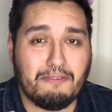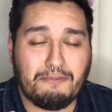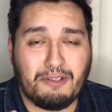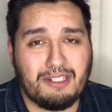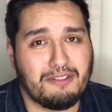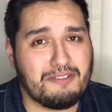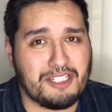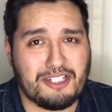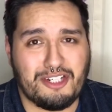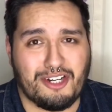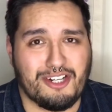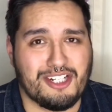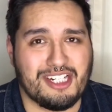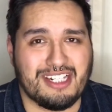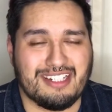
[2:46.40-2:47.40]
full of
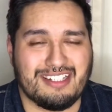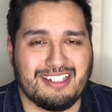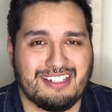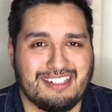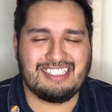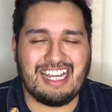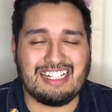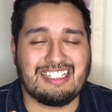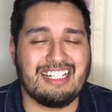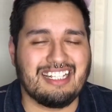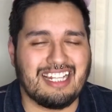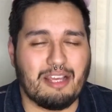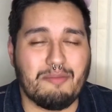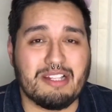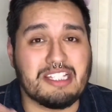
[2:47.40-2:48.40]
detergent,
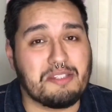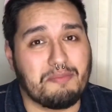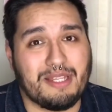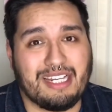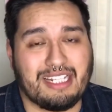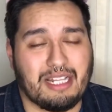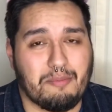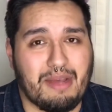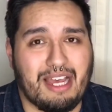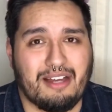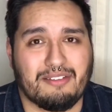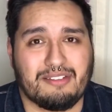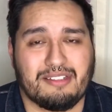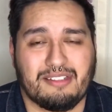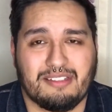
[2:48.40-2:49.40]
tasting them and spitting them
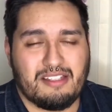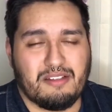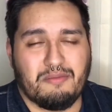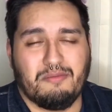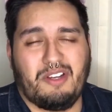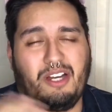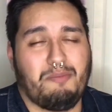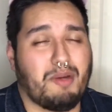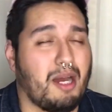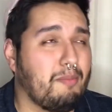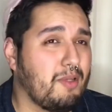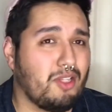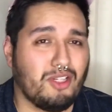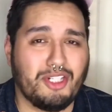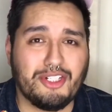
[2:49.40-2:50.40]
out. Some very
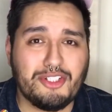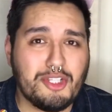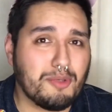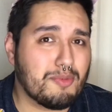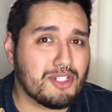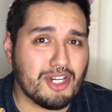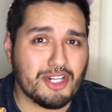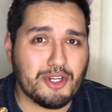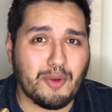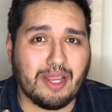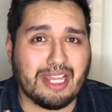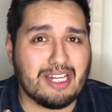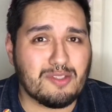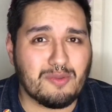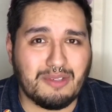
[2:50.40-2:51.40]
popular YouTubers are doing
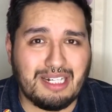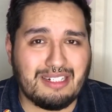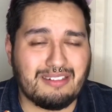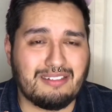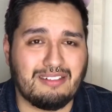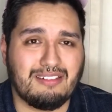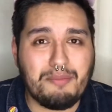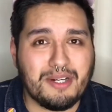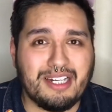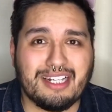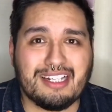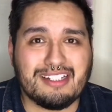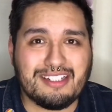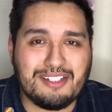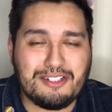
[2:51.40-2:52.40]
it as well, putting
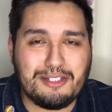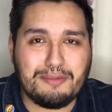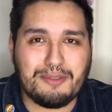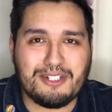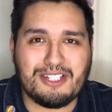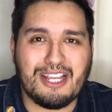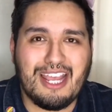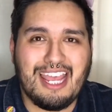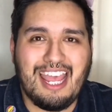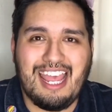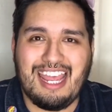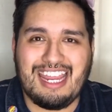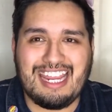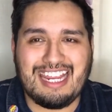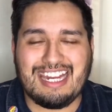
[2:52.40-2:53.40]
us YouTubers
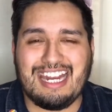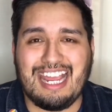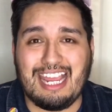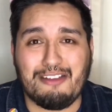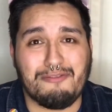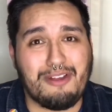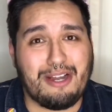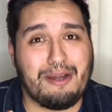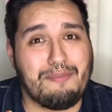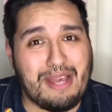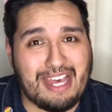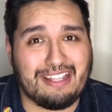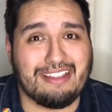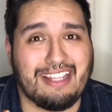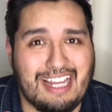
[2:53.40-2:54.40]
in a very
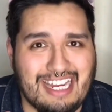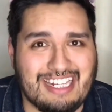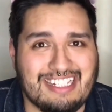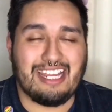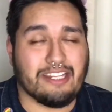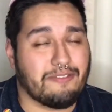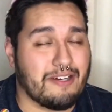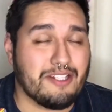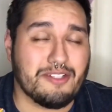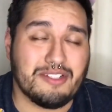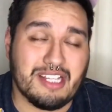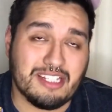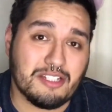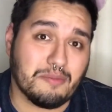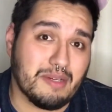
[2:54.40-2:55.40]
bad light, if I do
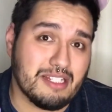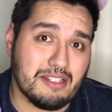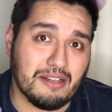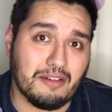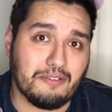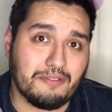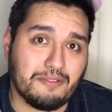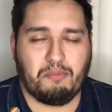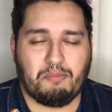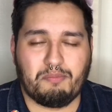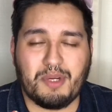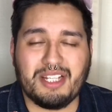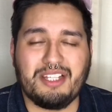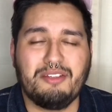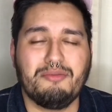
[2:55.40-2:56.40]
say so myself.
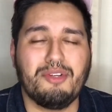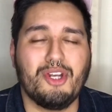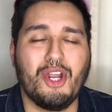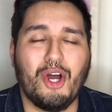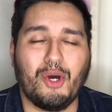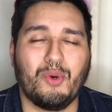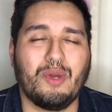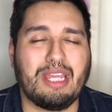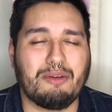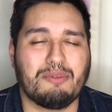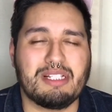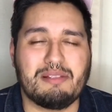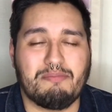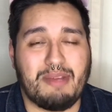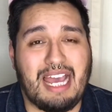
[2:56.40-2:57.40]
But you know it
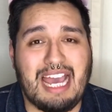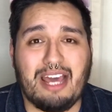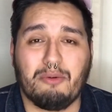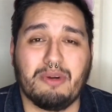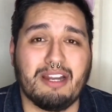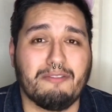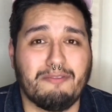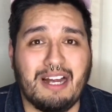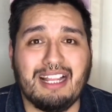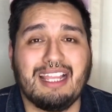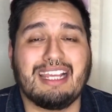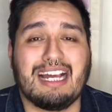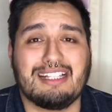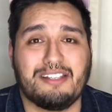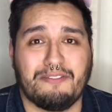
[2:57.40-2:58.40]
was bad when it
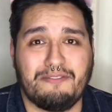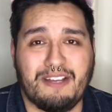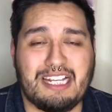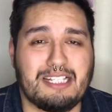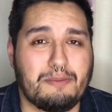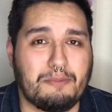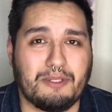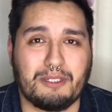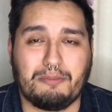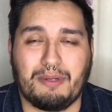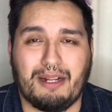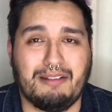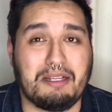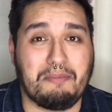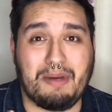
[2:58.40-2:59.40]
finally got to Facebook,
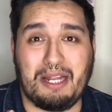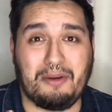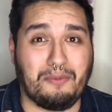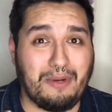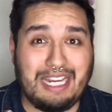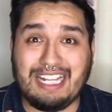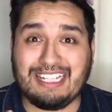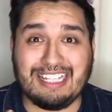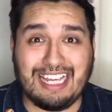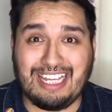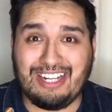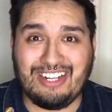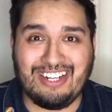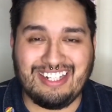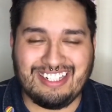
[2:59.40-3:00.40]
probably about a week
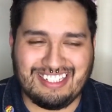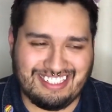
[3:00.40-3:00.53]
later,